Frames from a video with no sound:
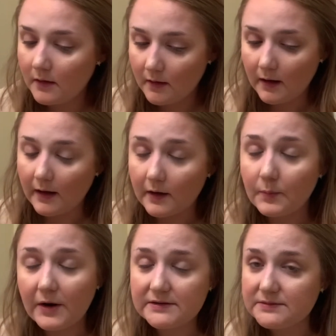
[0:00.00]
I gotta
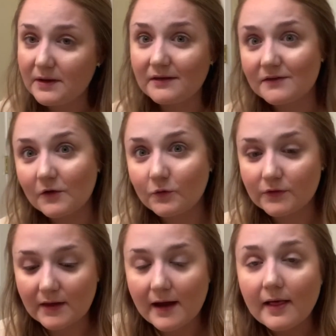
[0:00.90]
brace myself with
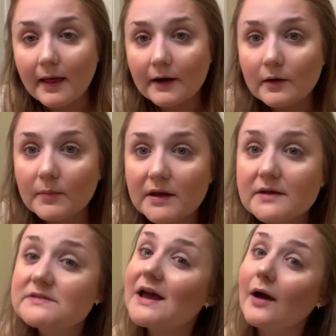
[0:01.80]
the highlighter
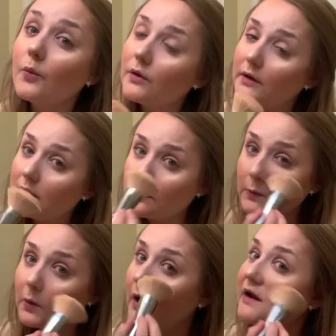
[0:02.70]
because I will get too
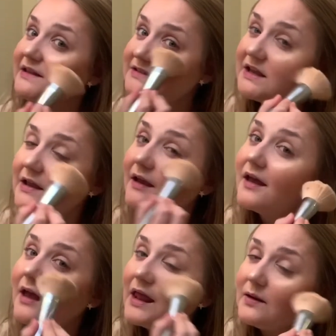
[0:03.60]
crazy.
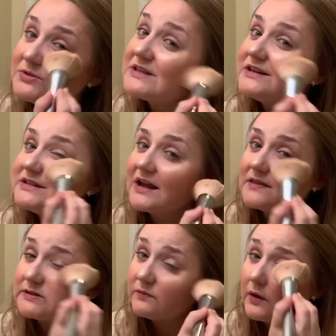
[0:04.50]
And I'm just gonna take
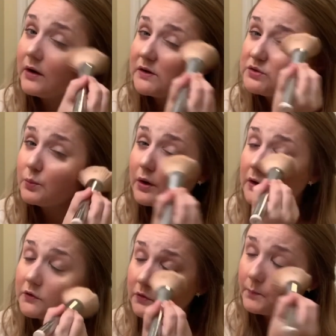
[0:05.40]
this foundation
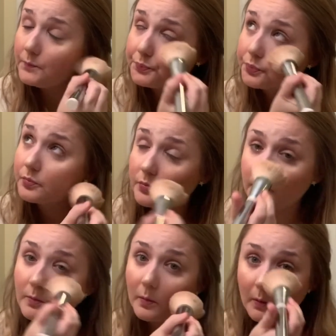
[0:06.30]
brush
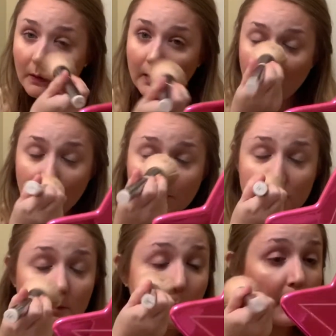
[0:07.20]
and brush
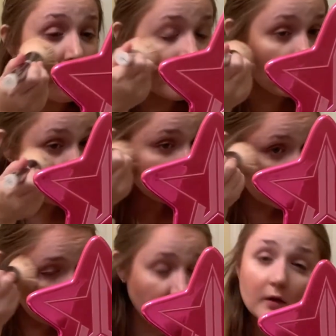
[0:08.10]
it back over
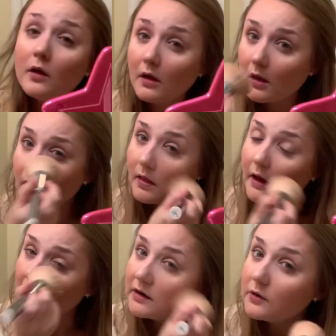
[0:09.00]
that
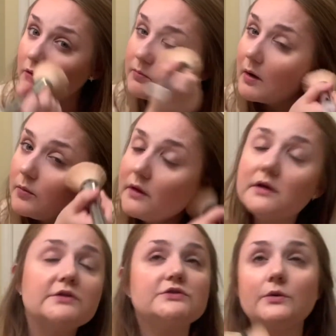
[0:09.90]
like I did with my
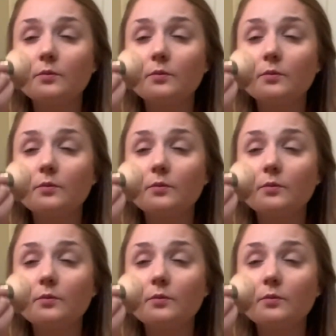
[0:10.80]
blush.